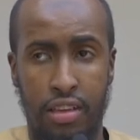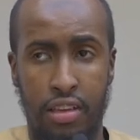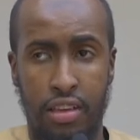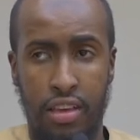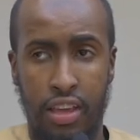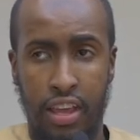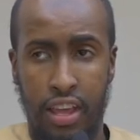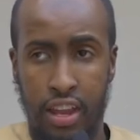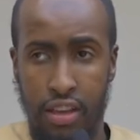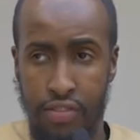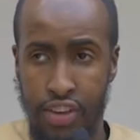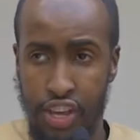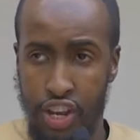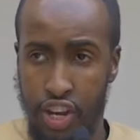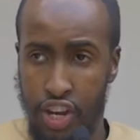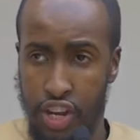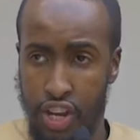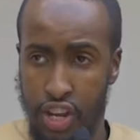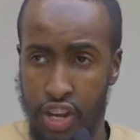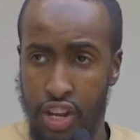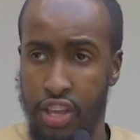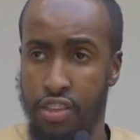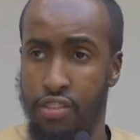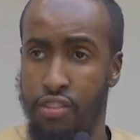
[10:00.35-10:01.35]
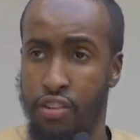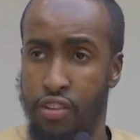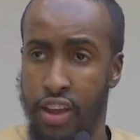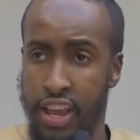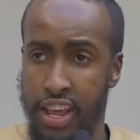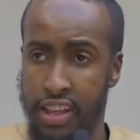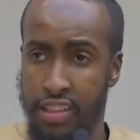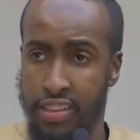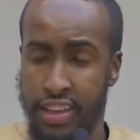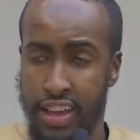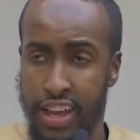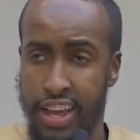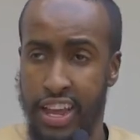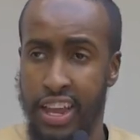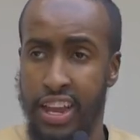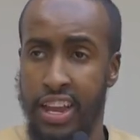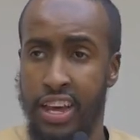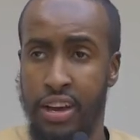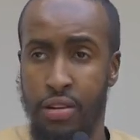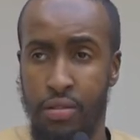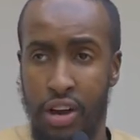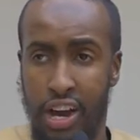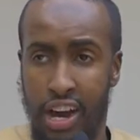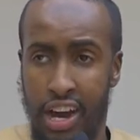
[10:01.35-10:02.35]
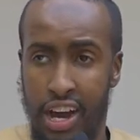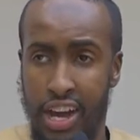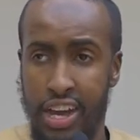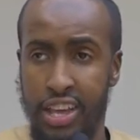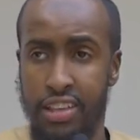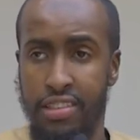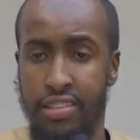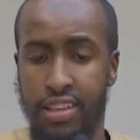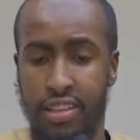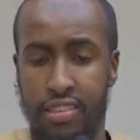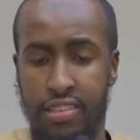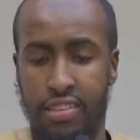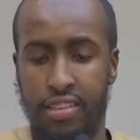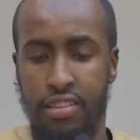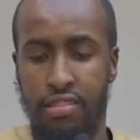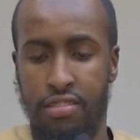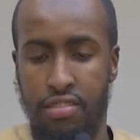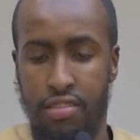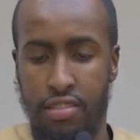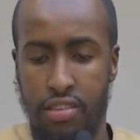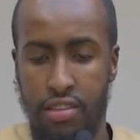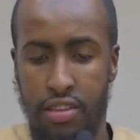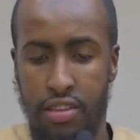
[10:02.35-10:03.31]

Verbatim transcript: Innovation is greater in our eyes than sins.